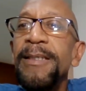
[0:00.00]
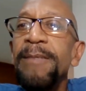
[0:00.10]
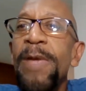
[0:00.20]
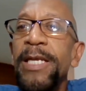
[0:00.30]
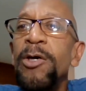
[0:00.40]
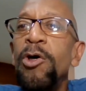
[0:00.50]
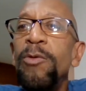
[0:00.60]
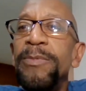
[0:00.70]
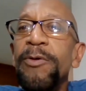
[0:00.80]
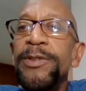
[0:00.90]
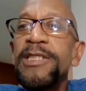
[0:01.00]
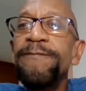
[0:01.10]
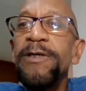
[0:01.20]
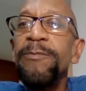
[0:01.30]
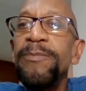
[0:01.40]
You made it home,
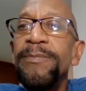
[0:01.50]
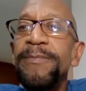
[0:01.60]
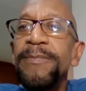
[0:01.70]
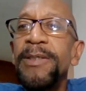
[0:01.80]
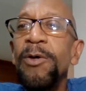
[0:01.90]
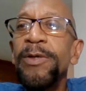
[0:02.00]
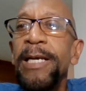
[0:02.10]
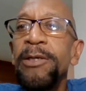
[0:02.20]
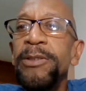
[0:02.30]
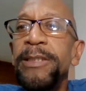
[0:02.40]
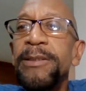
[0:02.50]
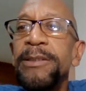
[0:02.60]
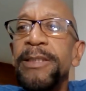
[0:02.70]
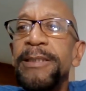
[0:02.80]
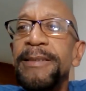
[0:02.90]
Christopher. Okay,
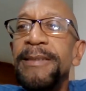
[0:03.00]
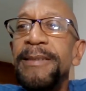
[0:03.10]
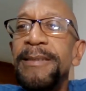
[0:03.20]
good.